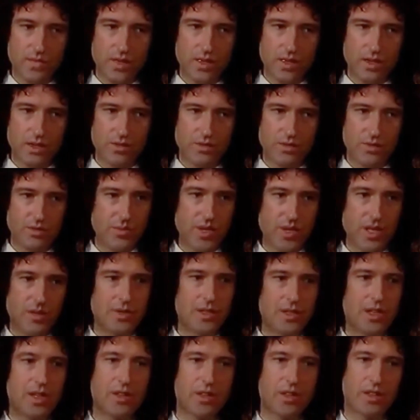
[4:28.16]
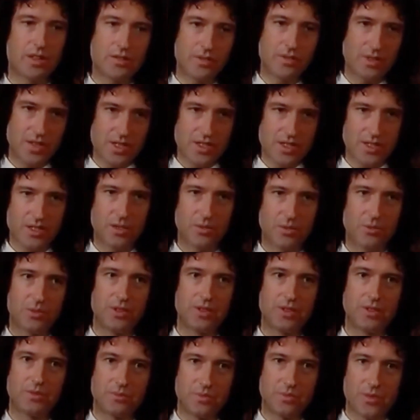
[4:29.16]
you know, for maybe going over the top
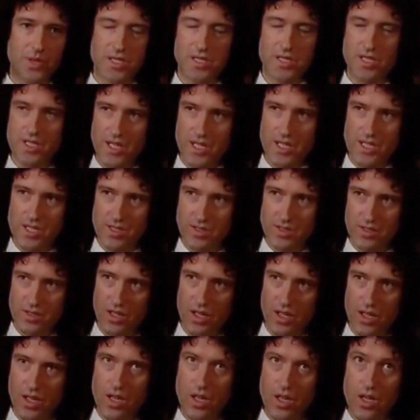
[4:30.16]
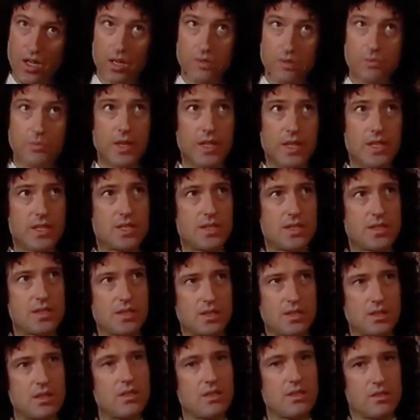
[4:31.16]
on presentation. But
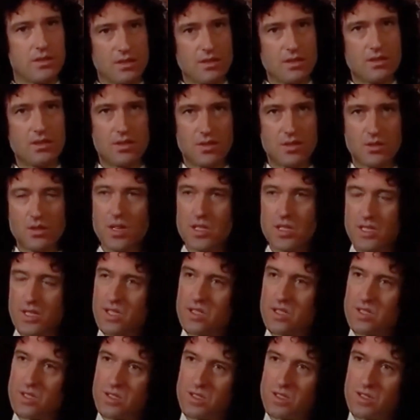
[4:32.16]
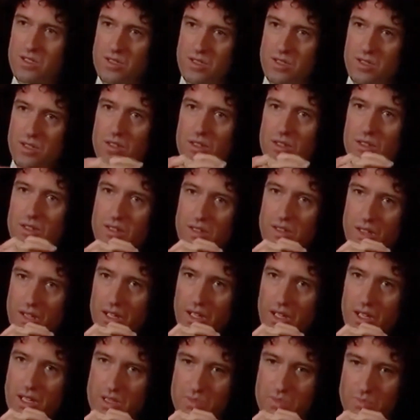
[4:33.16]
to us, it's
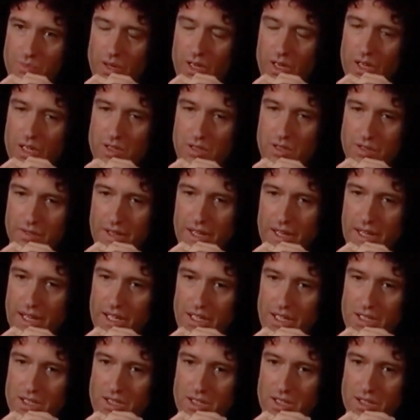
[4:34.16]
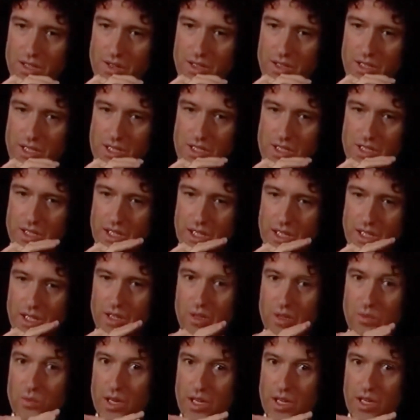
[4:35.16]
it's part of the act, you know. It doesn't get
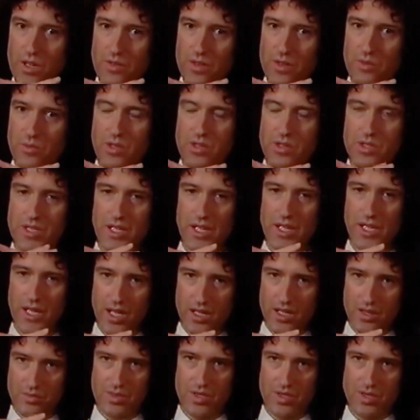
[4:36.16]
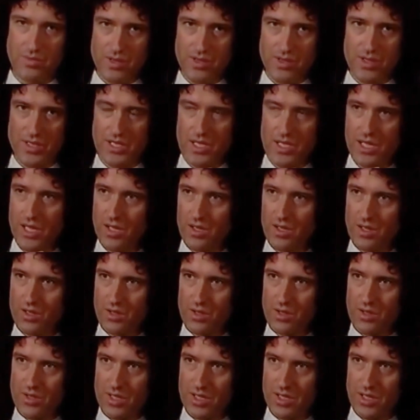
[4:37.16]
in the way of the music. It helps the music to get
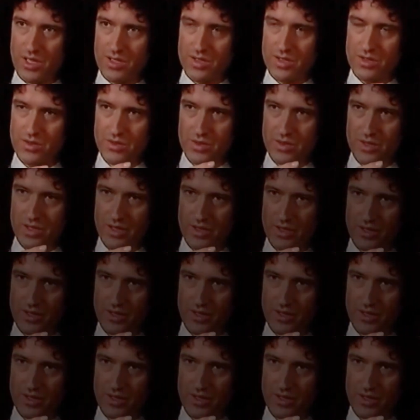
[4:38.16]
across in that short